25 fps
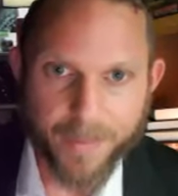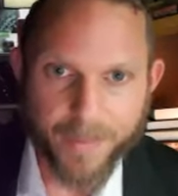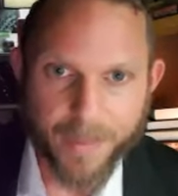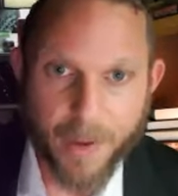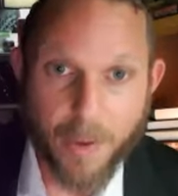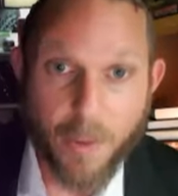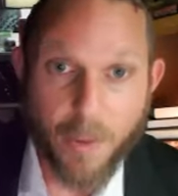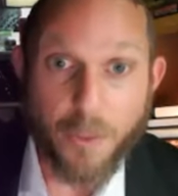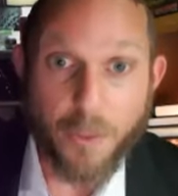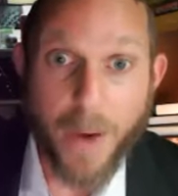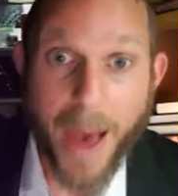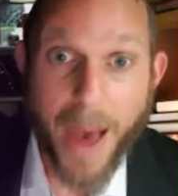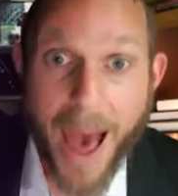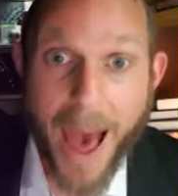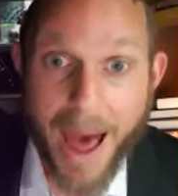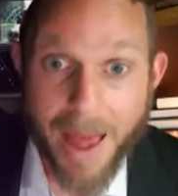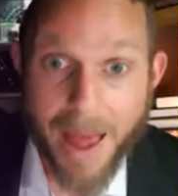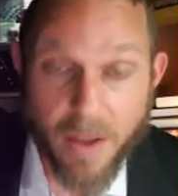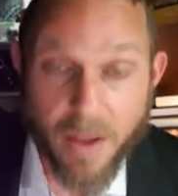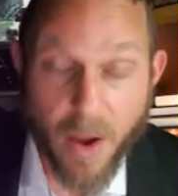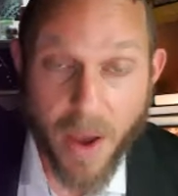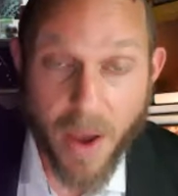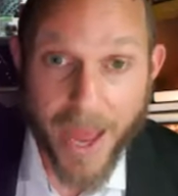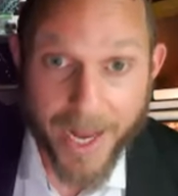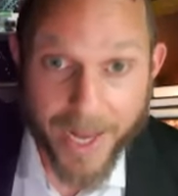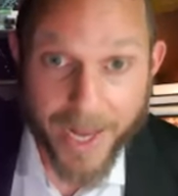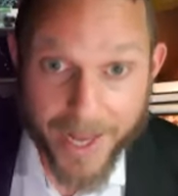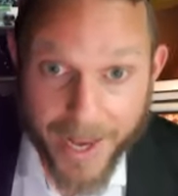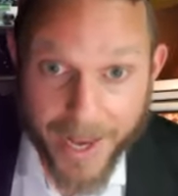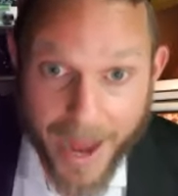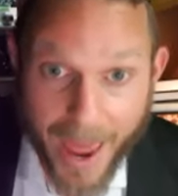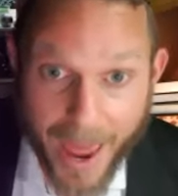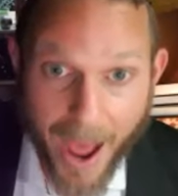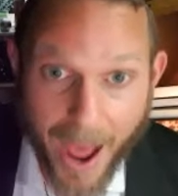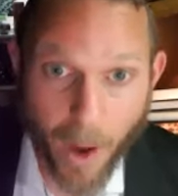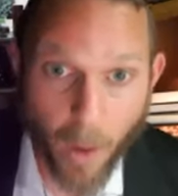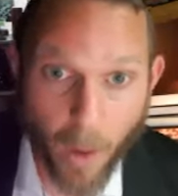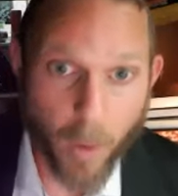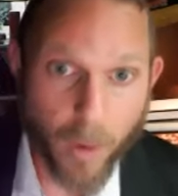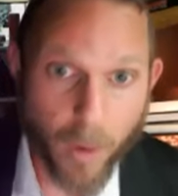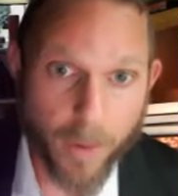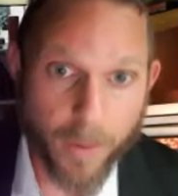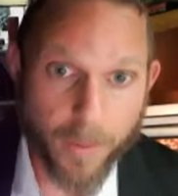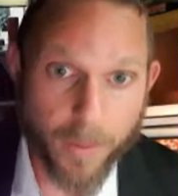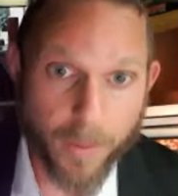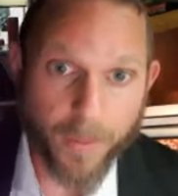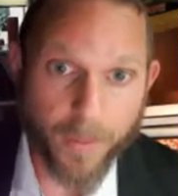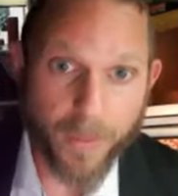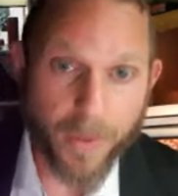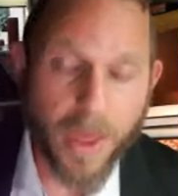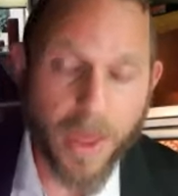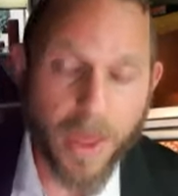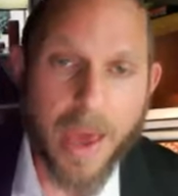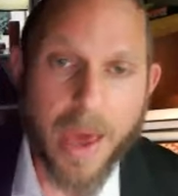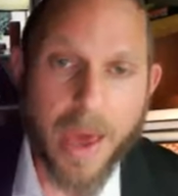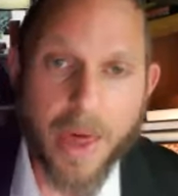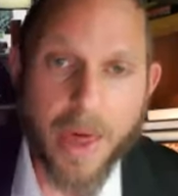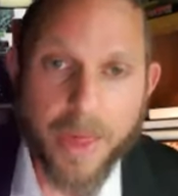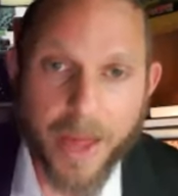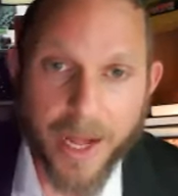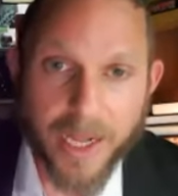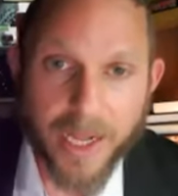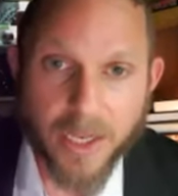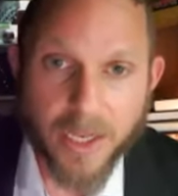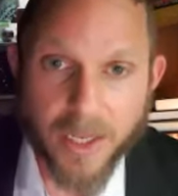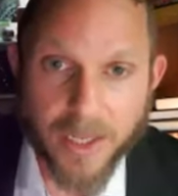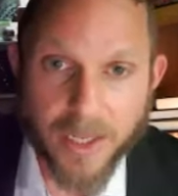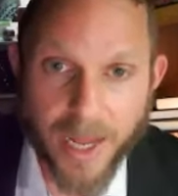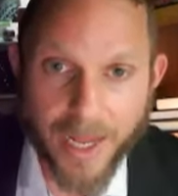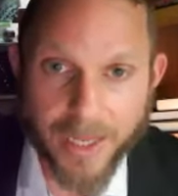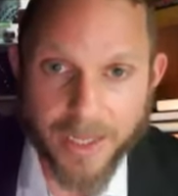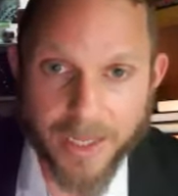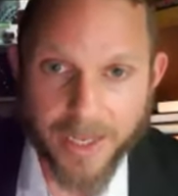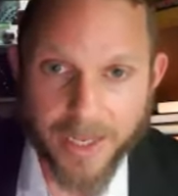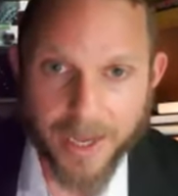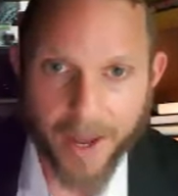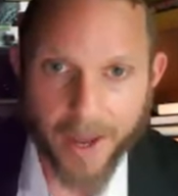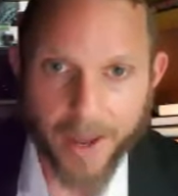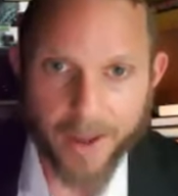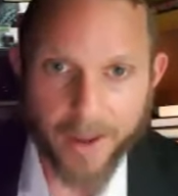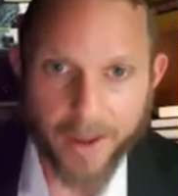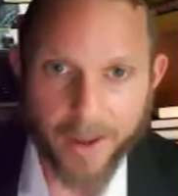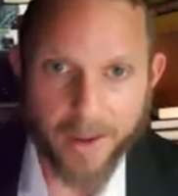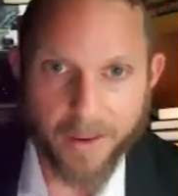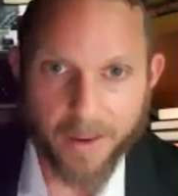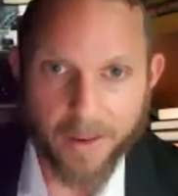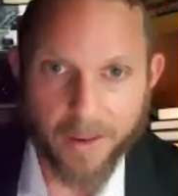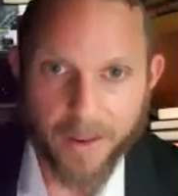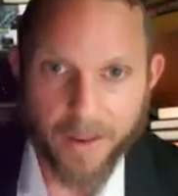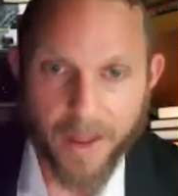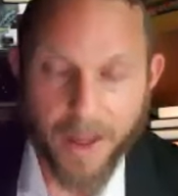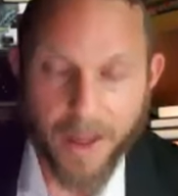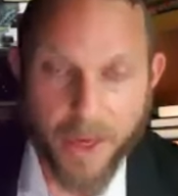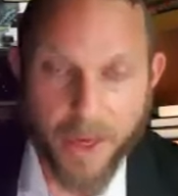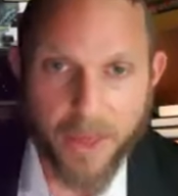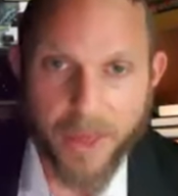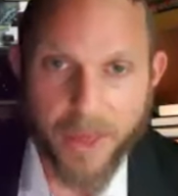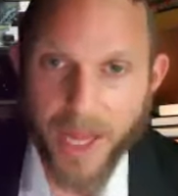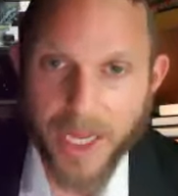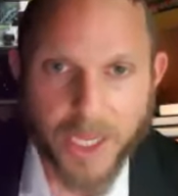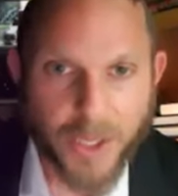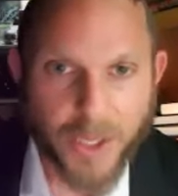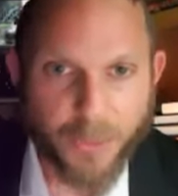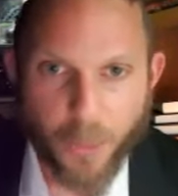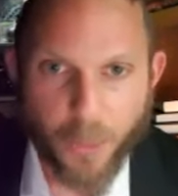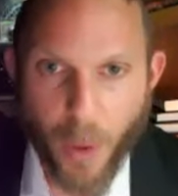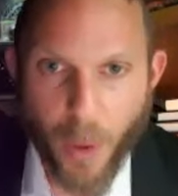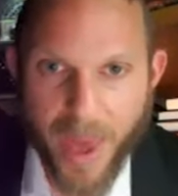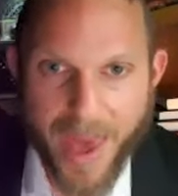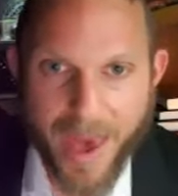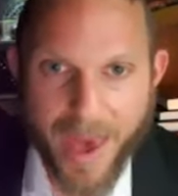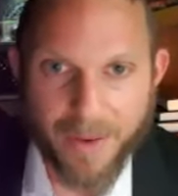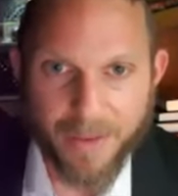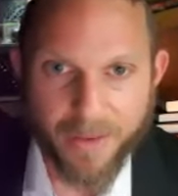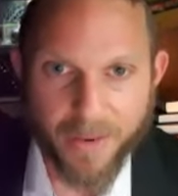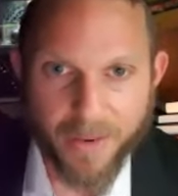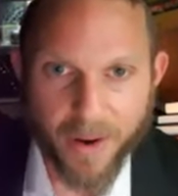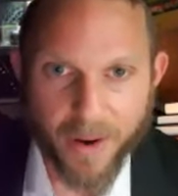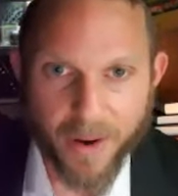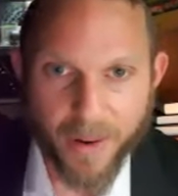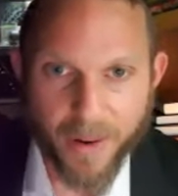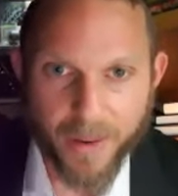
Va'ata, and now. That's Netzach. That's forever.